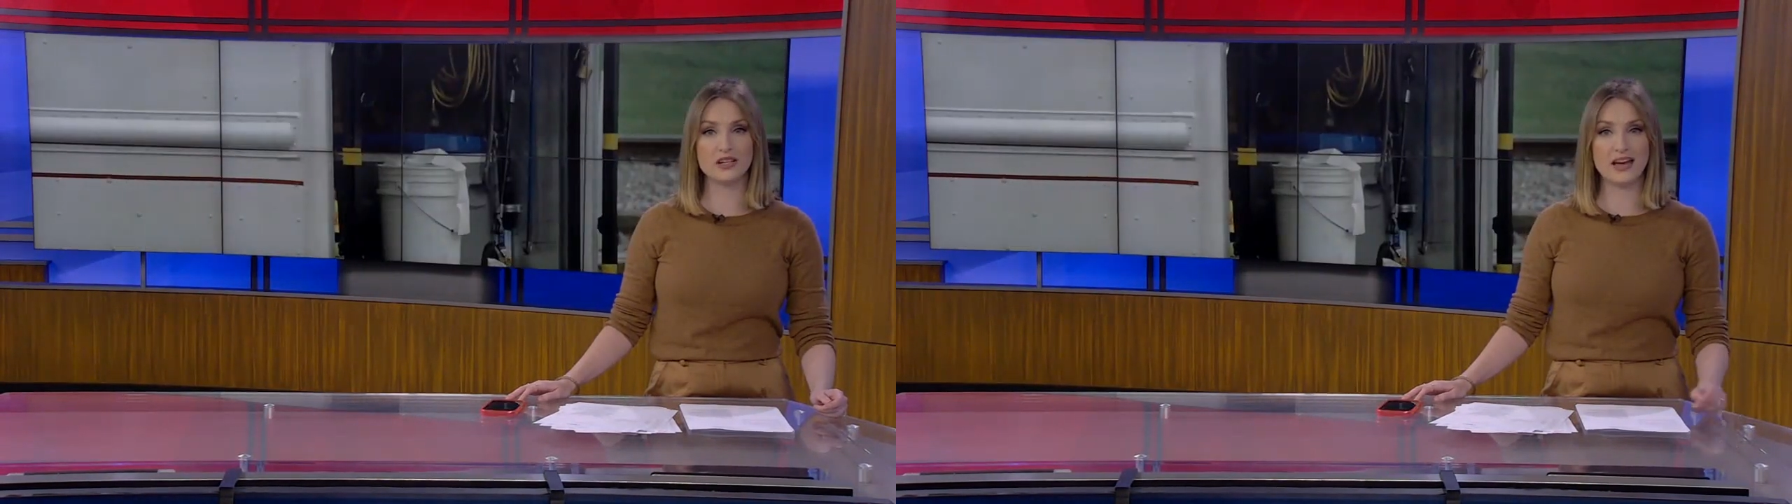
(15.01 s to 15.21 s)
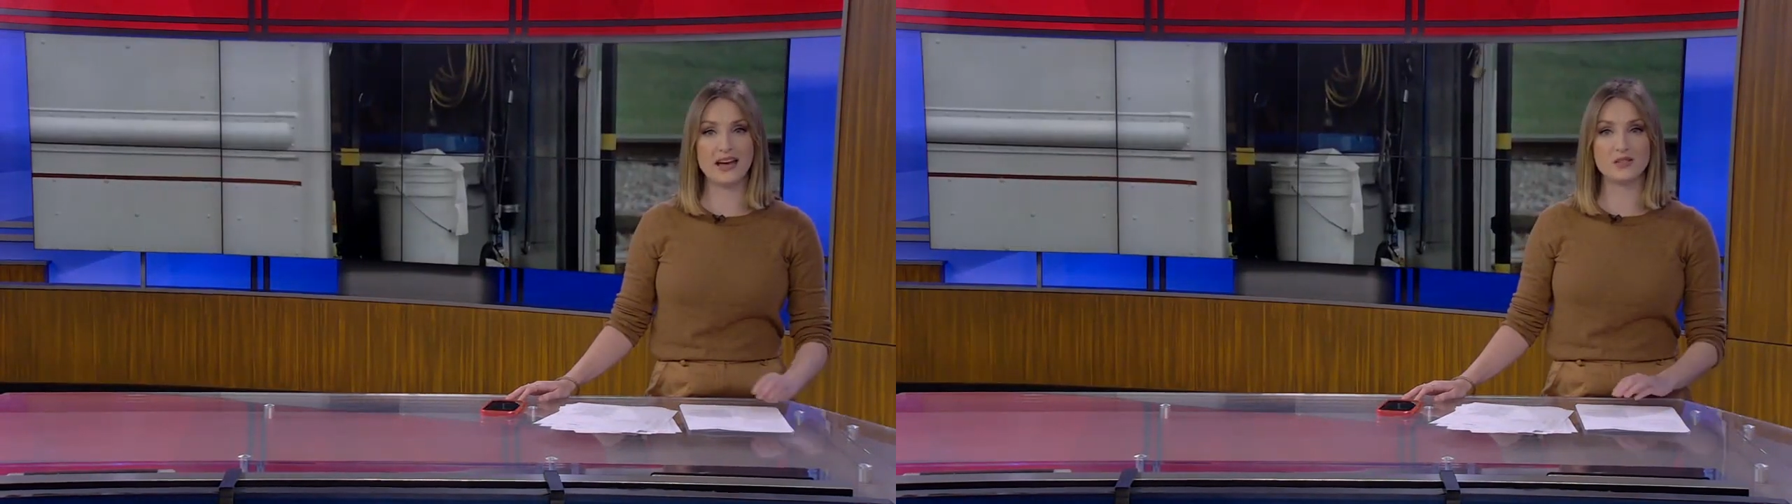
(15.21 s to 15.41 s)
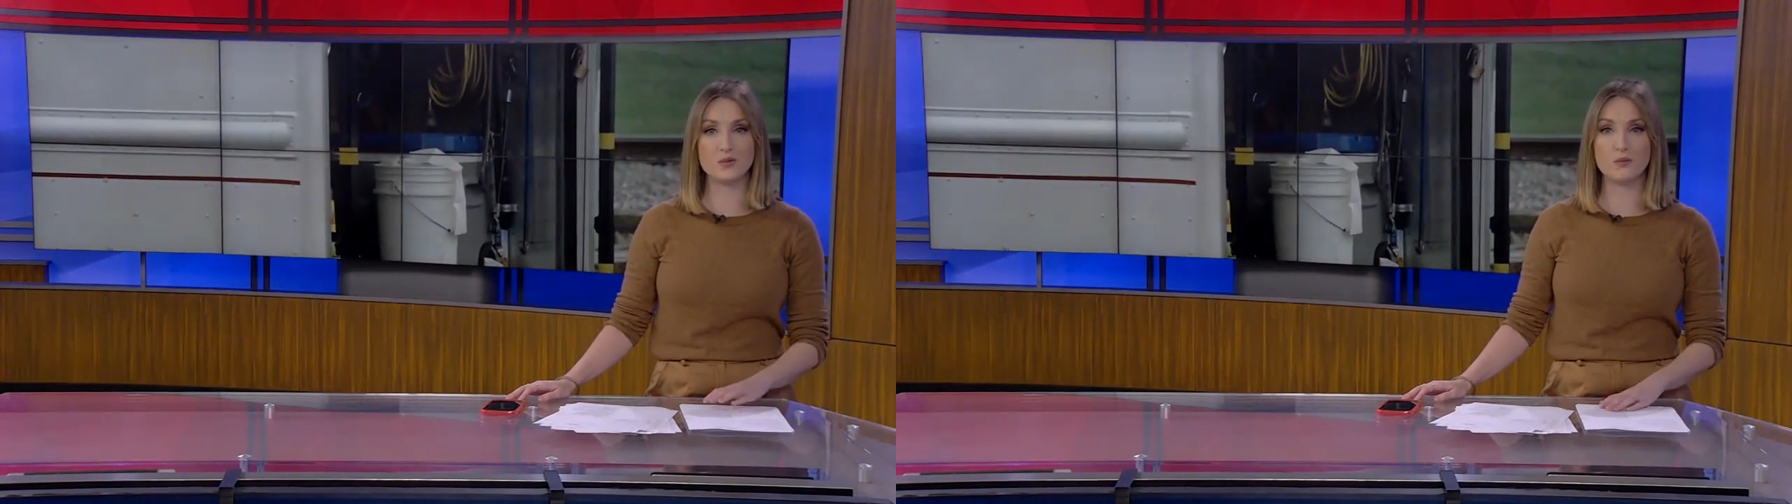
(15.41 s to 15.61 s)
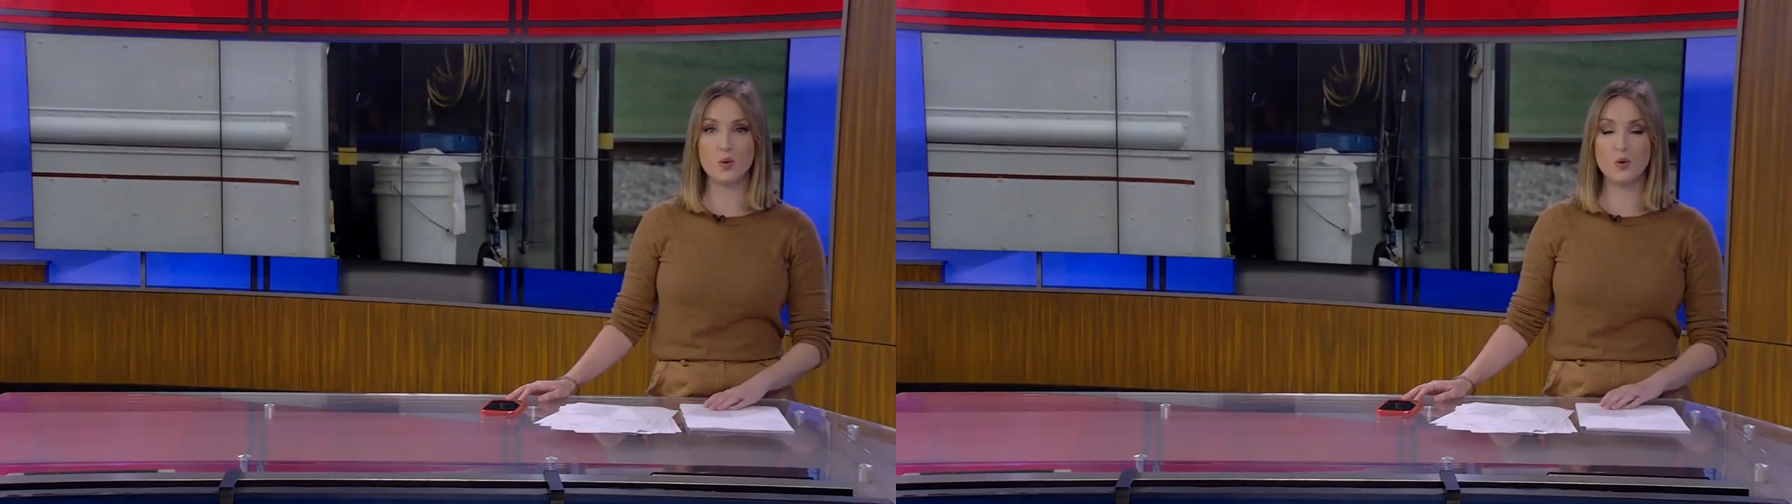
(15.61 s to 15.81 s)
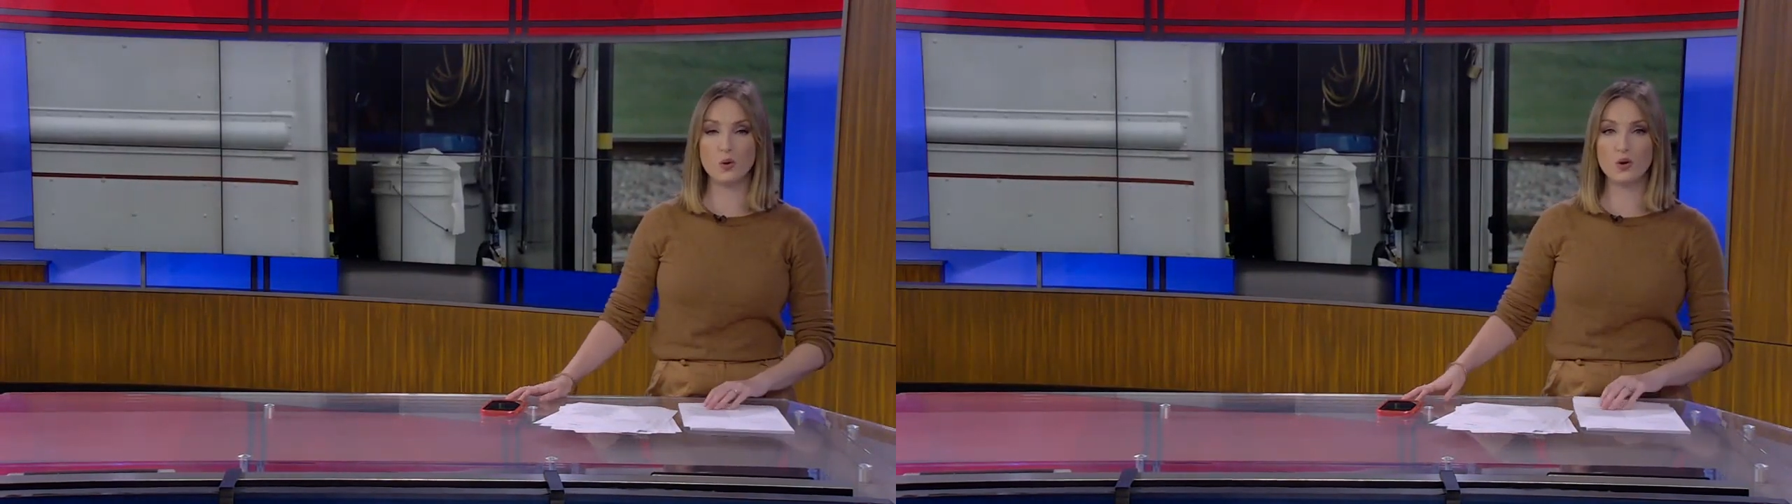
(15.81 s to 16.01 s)
has
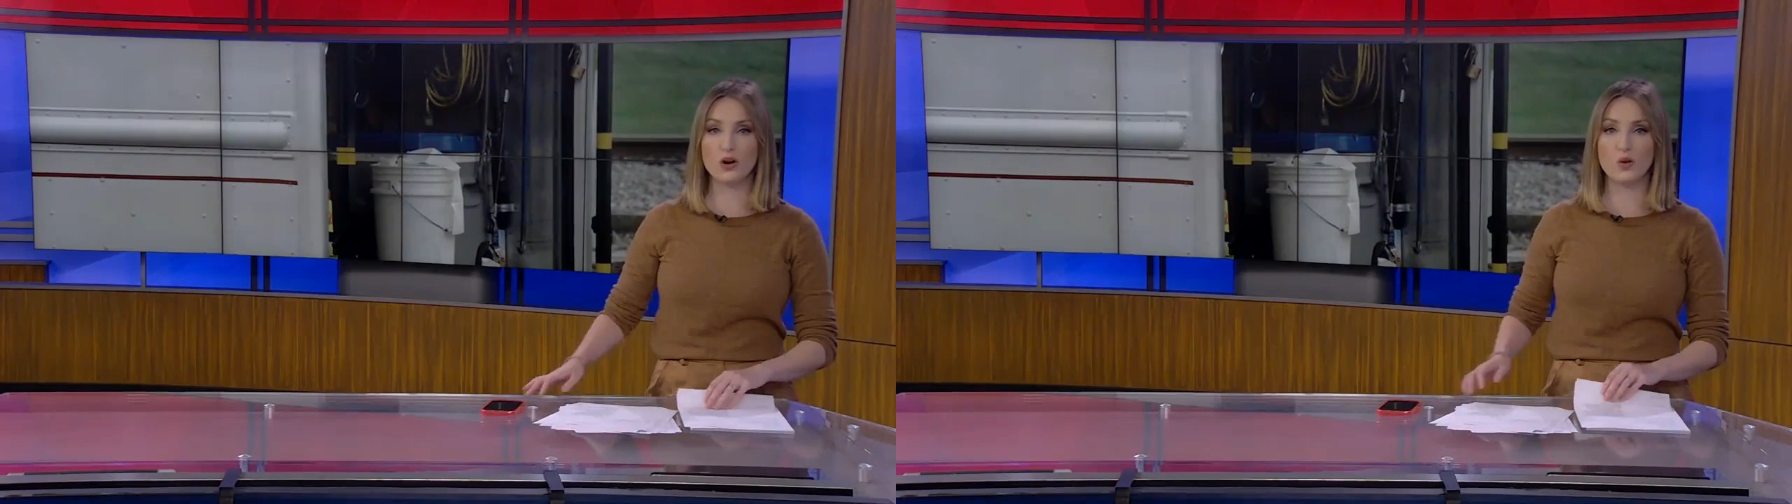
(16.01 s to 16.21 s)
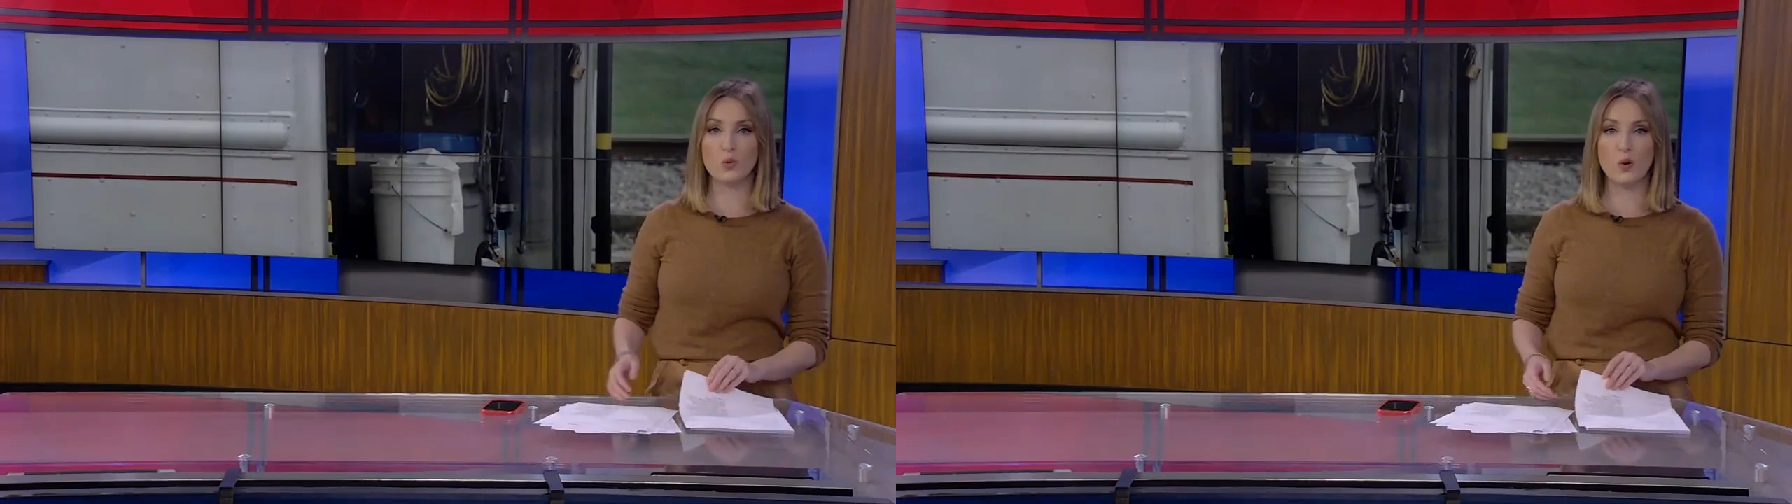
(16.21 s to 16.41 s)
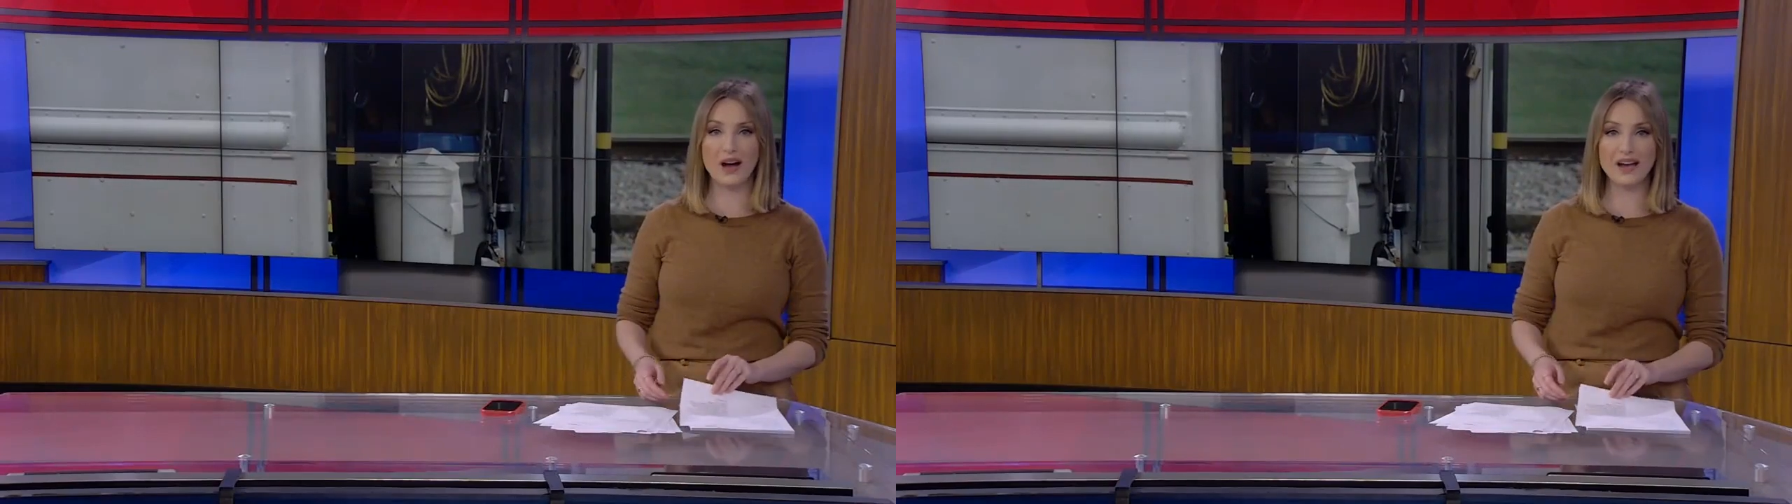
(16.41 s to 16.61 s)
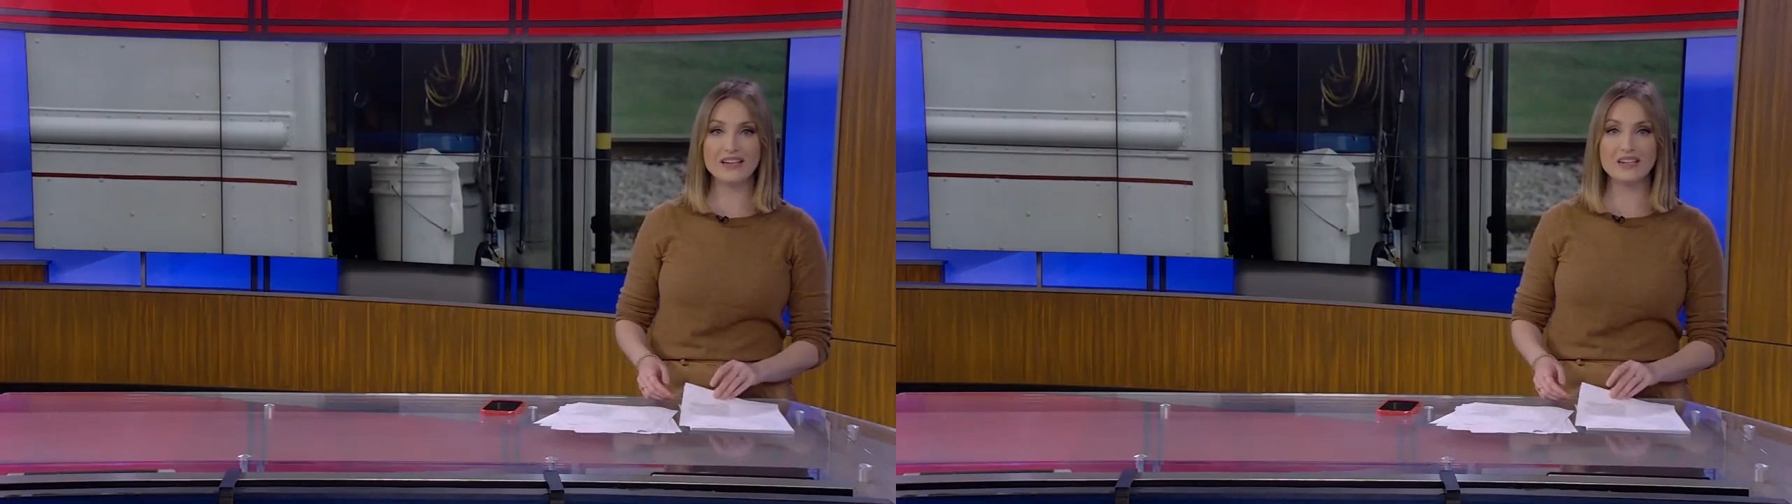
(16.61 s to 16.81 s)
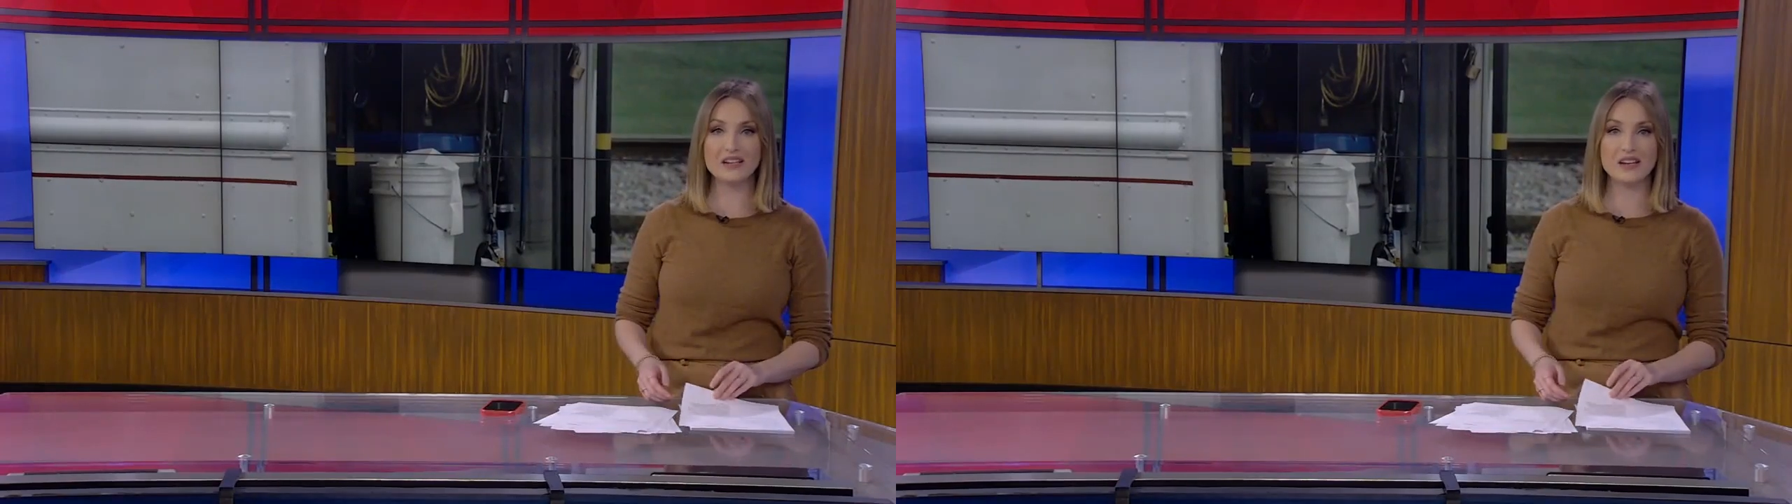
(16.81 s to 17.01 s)
more on why